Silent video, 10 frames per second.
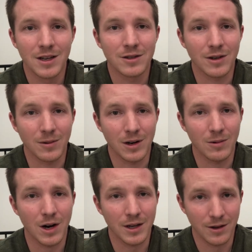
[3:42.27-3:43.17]
So I want to
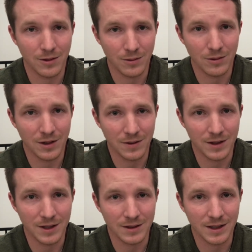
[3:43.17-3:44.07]
walk you through different
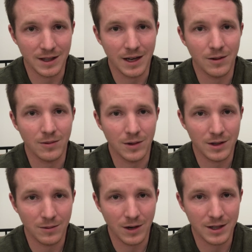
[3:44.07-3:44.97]
things like that,
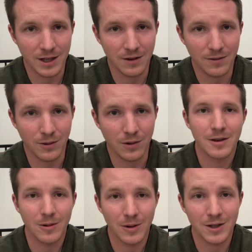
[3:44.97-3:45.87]
what to watch out for.
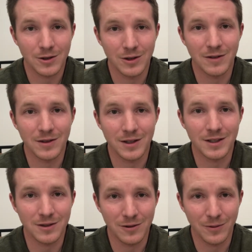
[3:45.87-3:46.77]
We want to show you different
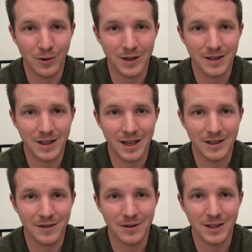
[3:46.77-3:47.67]
things to avoid and
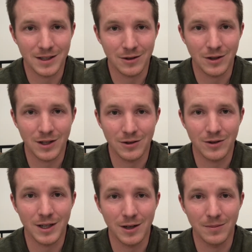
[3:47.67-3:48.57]
different things that you can do
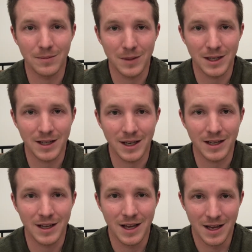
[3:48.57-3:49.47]
to help
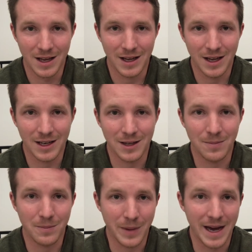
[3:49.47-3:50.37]
mitigate any
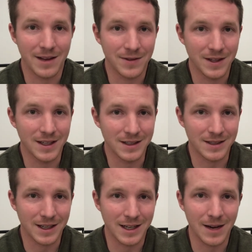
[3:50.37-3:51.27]
bad things
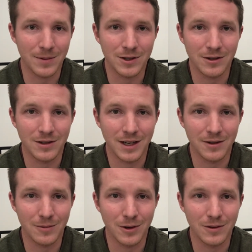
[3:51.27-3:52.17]
that can happen to you down
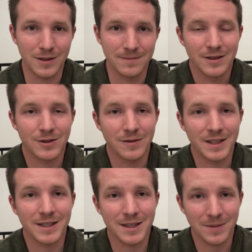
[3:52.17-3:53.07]
the road. So if
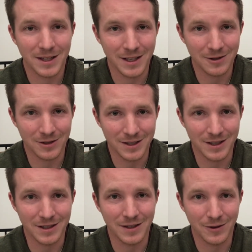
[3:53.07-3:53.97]
this is something that interests
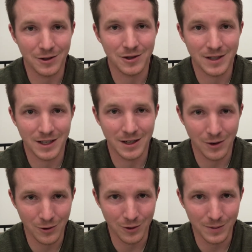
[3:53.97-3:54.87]
you, if you're interested in
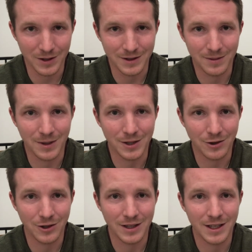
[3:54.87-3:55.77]
owner builds, make
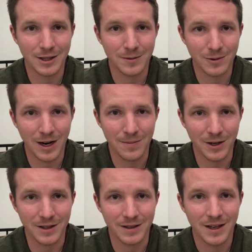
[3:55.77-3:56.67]
sure you hit that subscribe
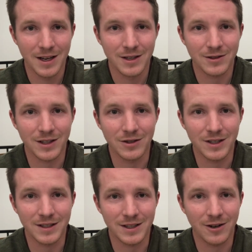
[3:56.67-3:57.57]
button so that you
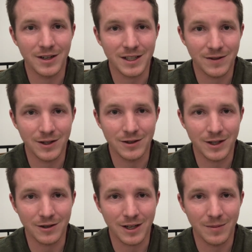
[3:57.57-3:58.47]
can see our next videos
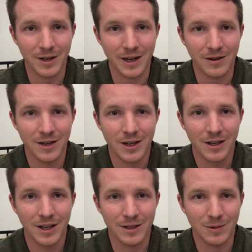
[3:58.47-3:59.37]
that are coming out
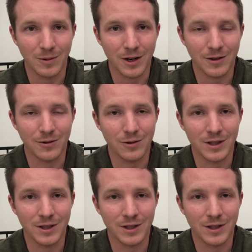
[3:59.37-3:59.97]
as we walk you through the